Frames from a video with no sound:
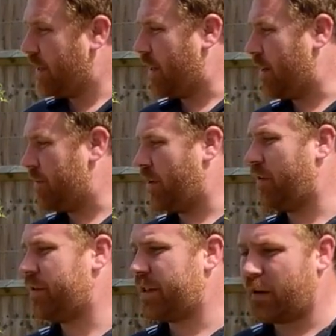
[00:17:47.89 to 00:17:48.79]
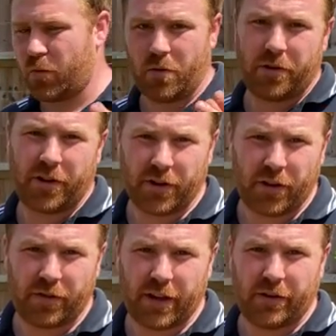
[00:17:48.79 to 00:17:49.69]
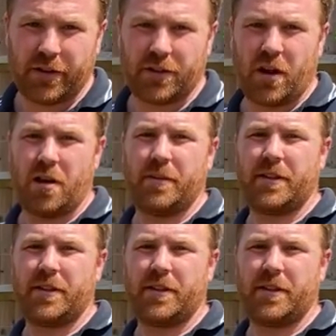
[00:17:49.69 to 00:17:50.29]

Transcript: and obviously I will be doing another video in time,